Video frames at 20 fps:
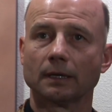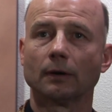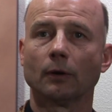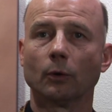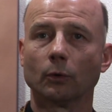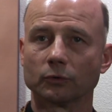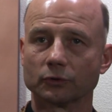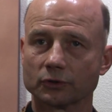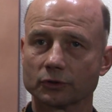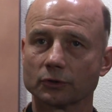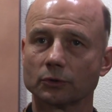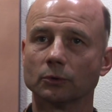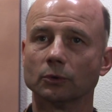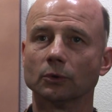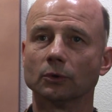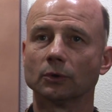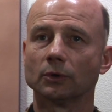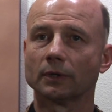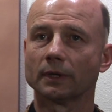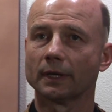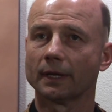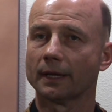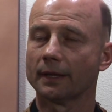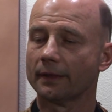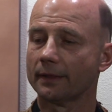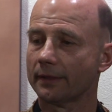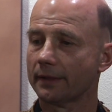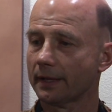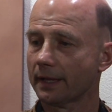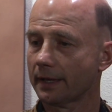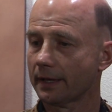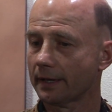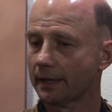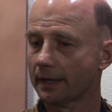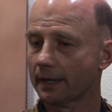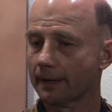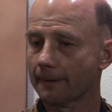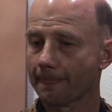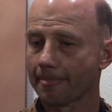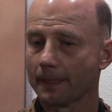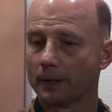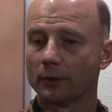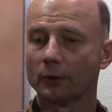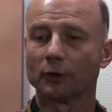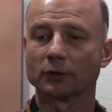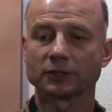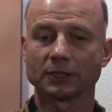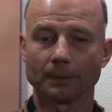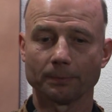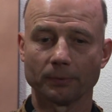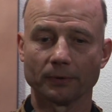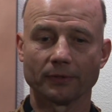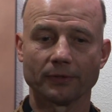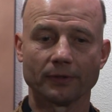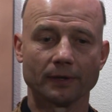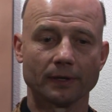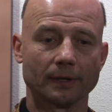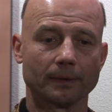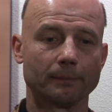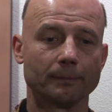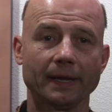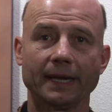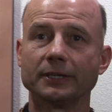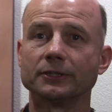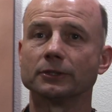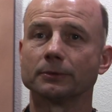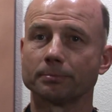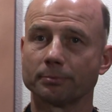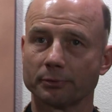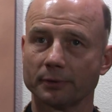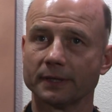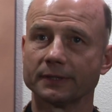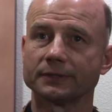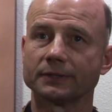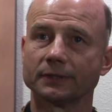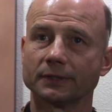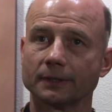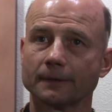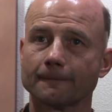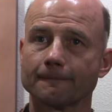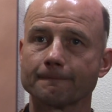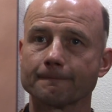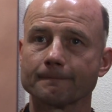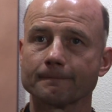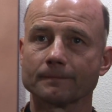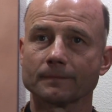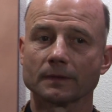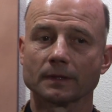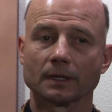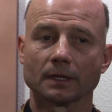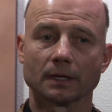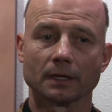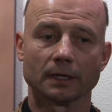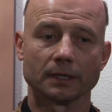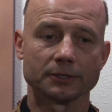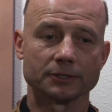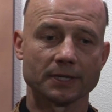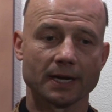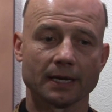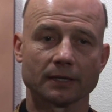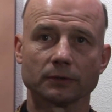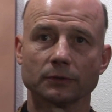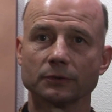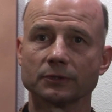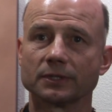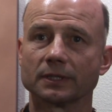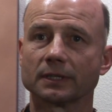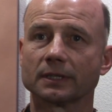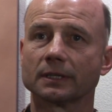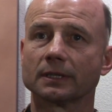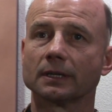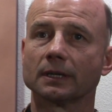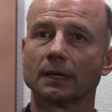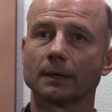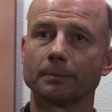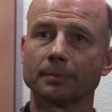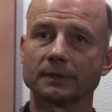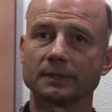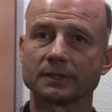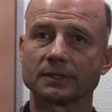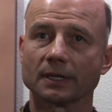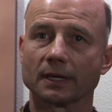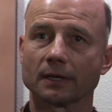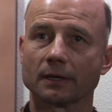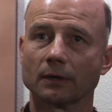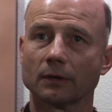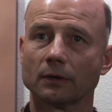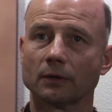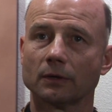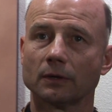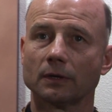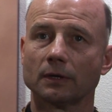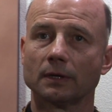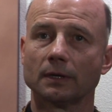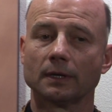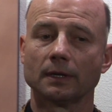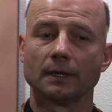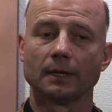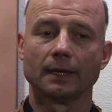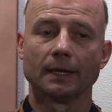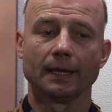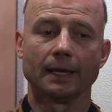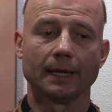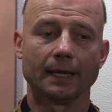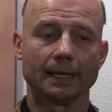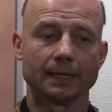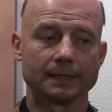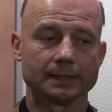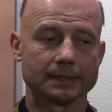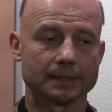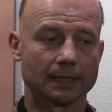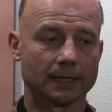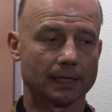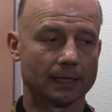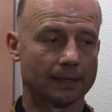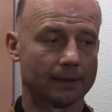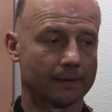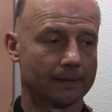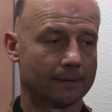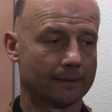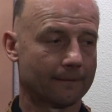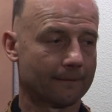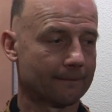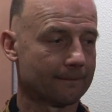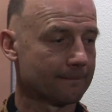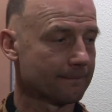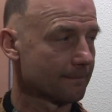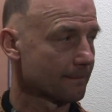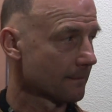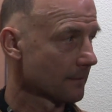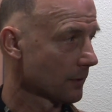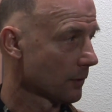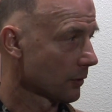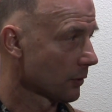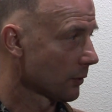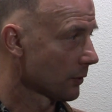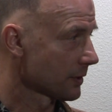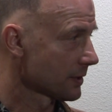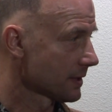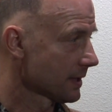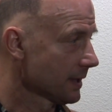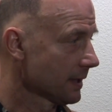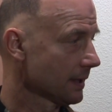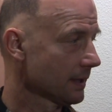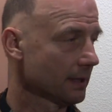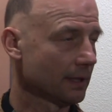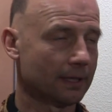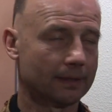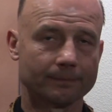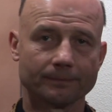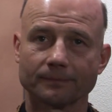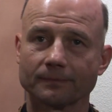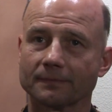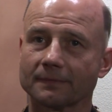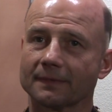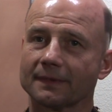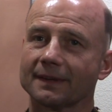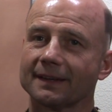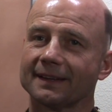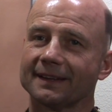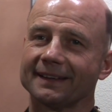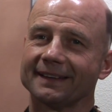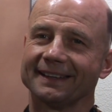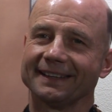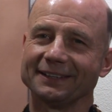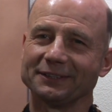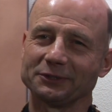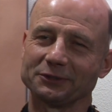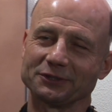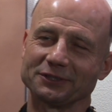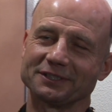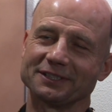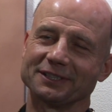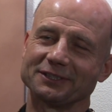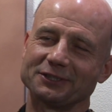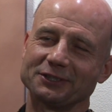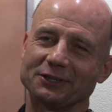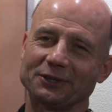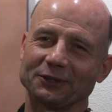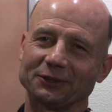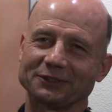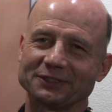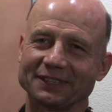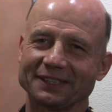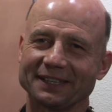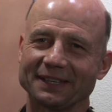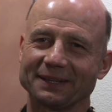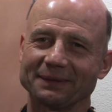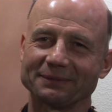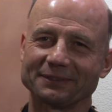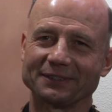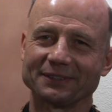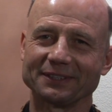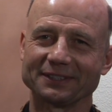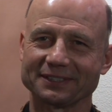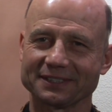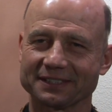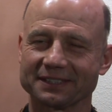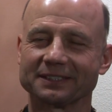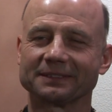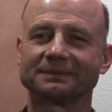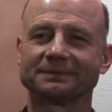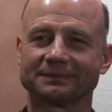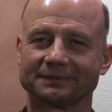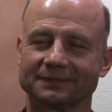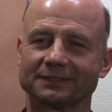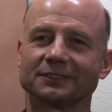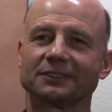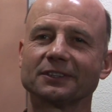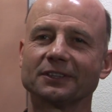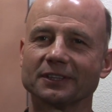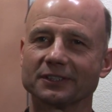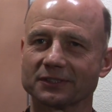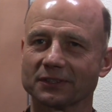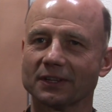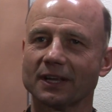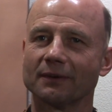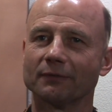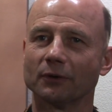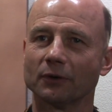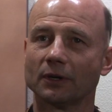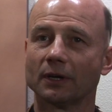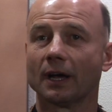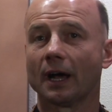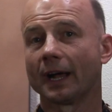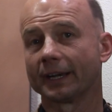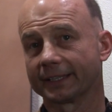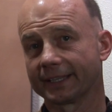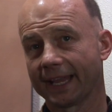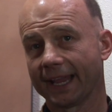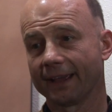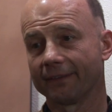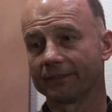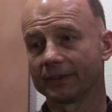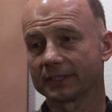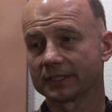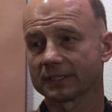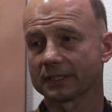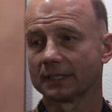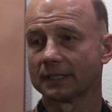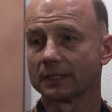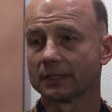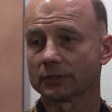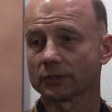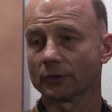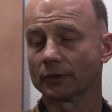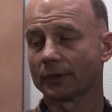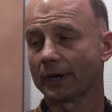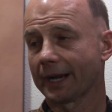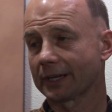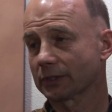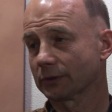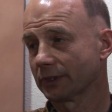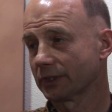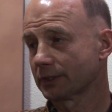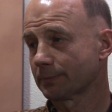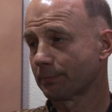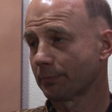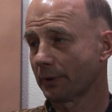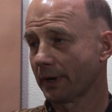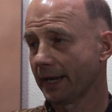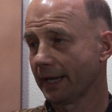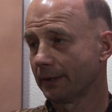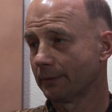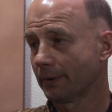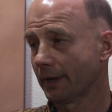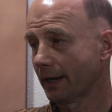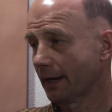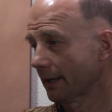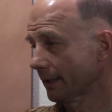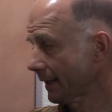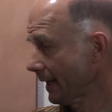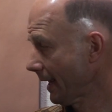old school, and then hooked up with a major printer, Jack Lusick up in Succo. And of course he uses digital to get them to this level on canvas. So they're actually sprayed right on